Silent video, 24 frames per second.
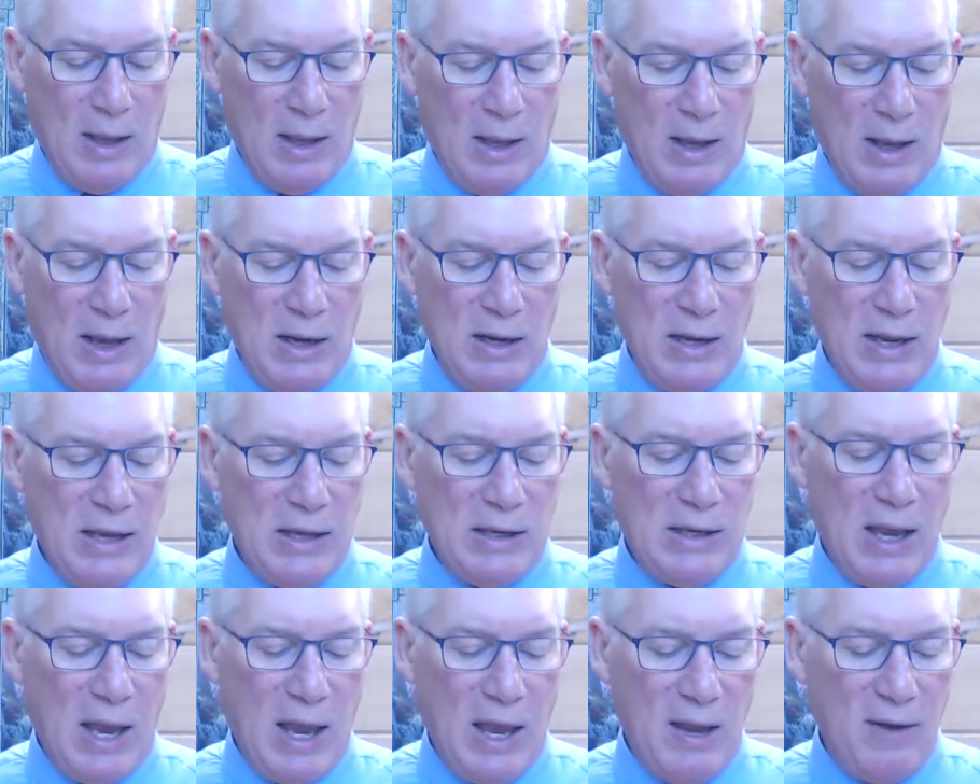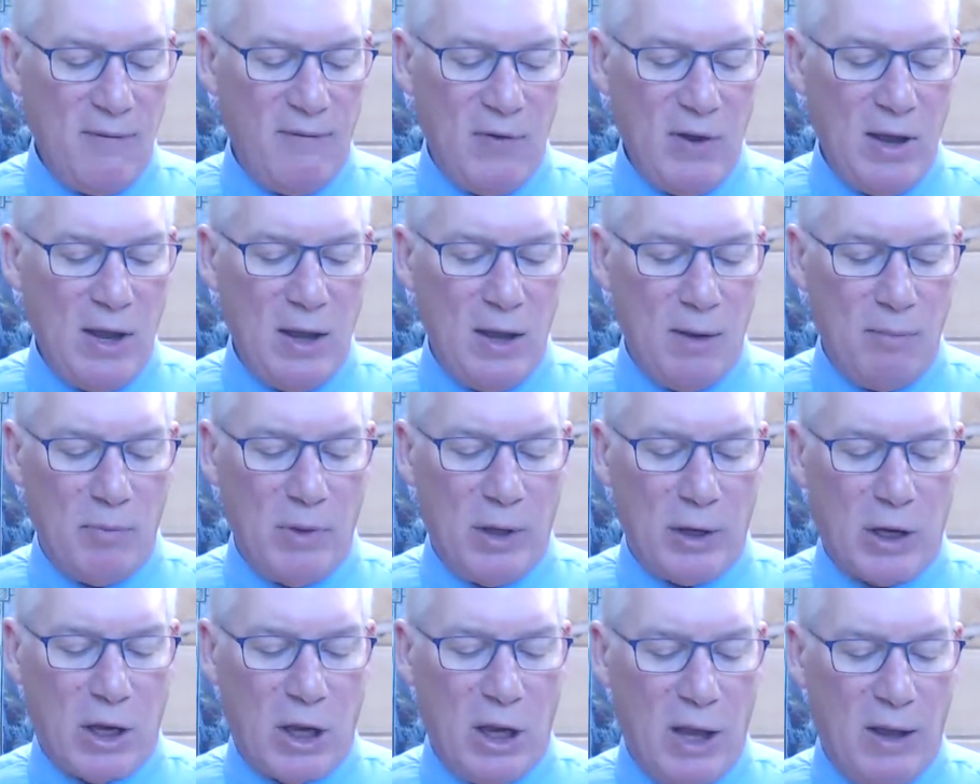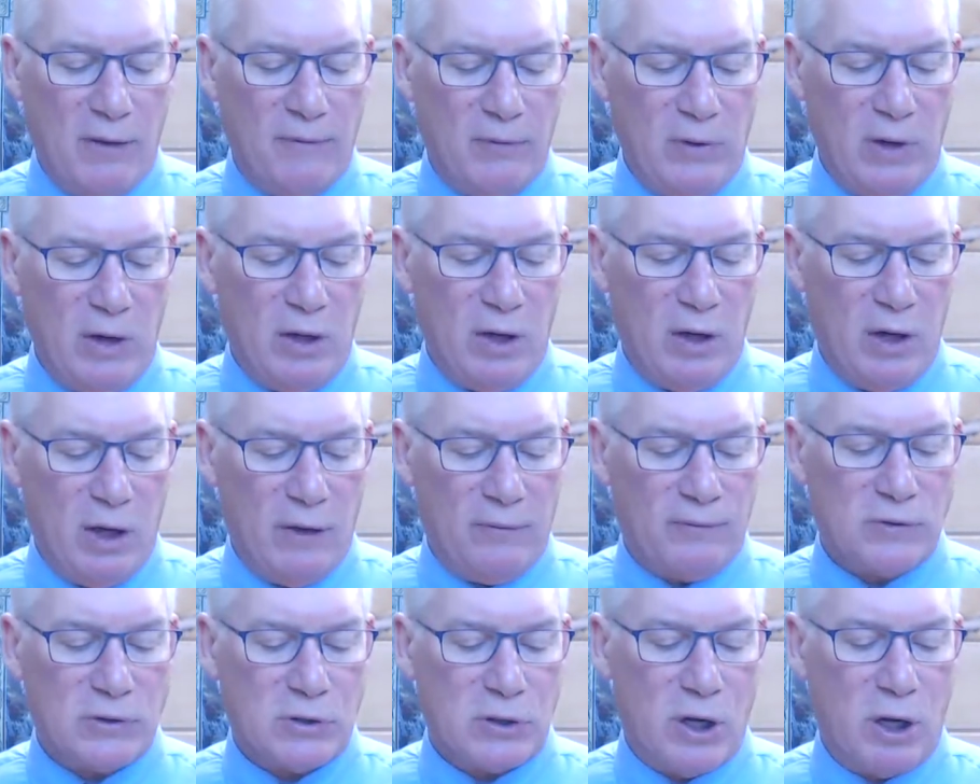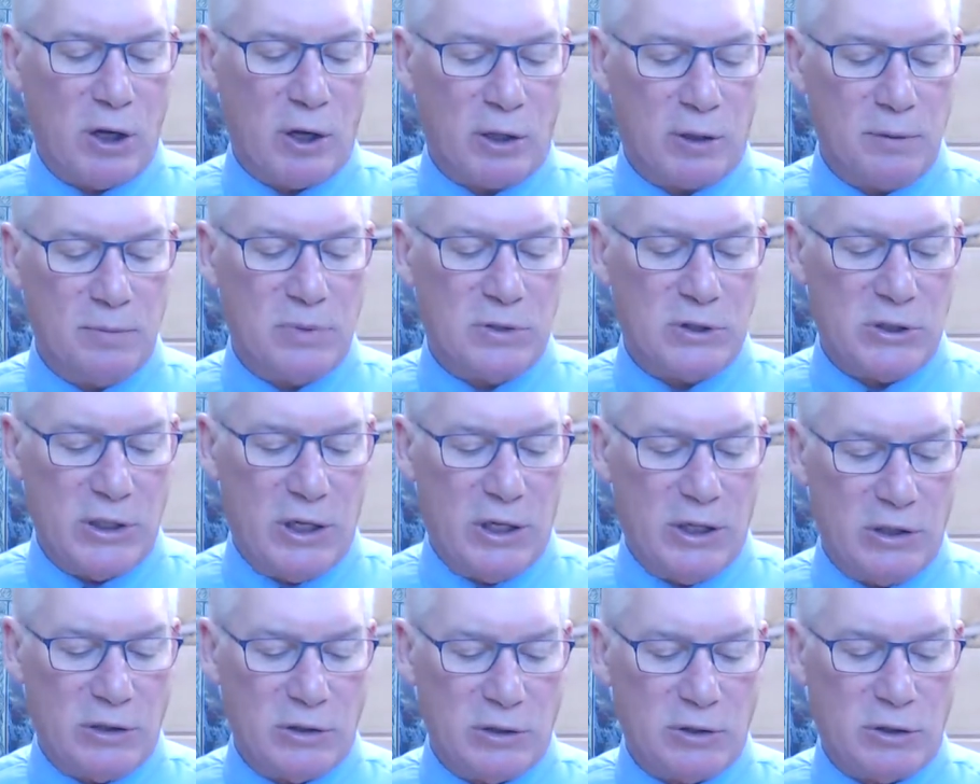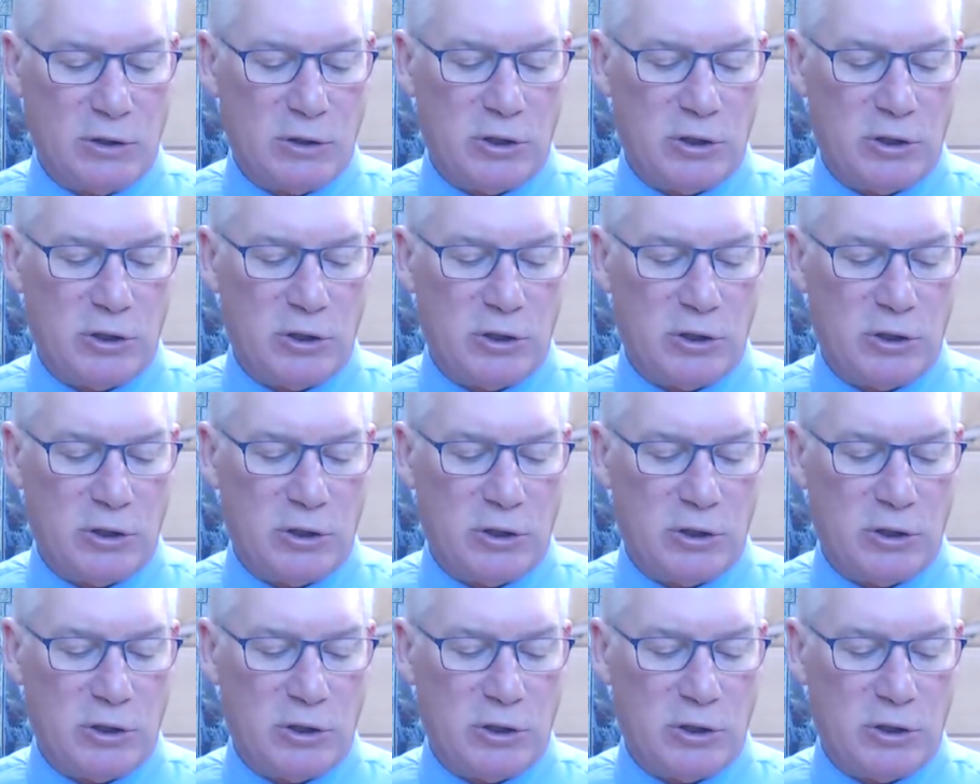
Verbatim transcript: And he gave him the covenant of circumcision.